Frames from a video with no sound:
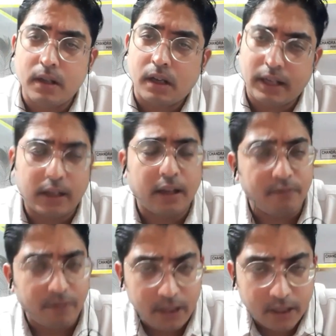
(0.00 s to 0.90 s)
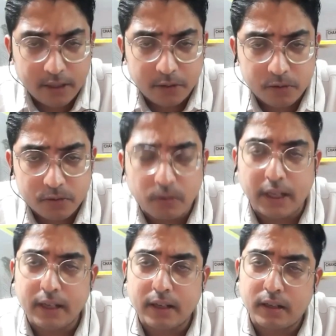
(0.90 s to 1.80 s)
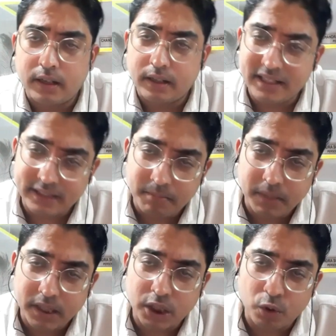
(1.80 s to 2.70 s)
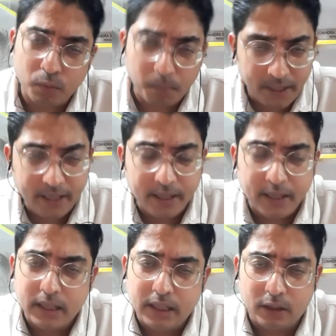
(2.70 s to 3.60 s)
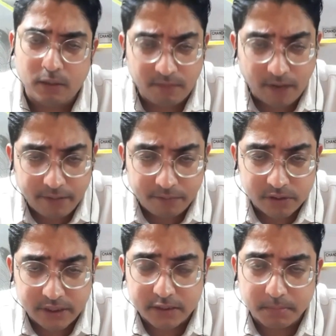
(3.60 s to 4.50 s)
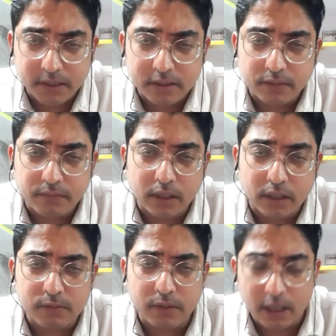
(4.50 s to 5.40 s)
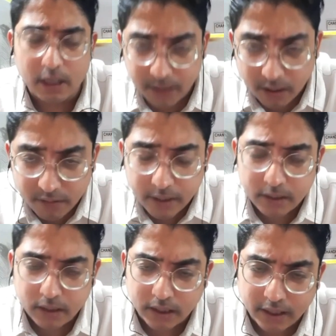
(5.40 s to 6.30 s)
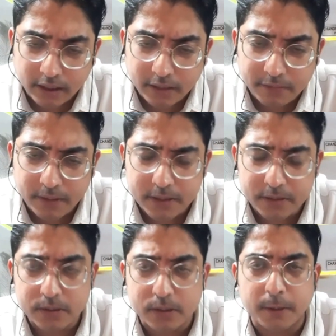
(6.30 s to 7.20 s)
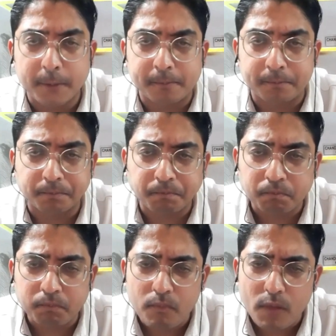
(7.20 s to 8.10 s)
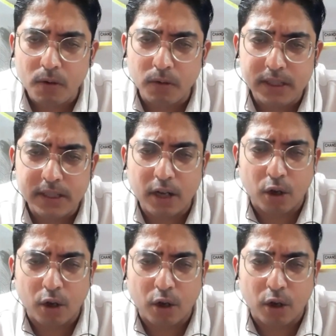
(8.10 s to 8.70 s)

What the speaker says: every year I used to take December to May. It will be a 5 to 6 months of class where I'll be covering the current affairs, which are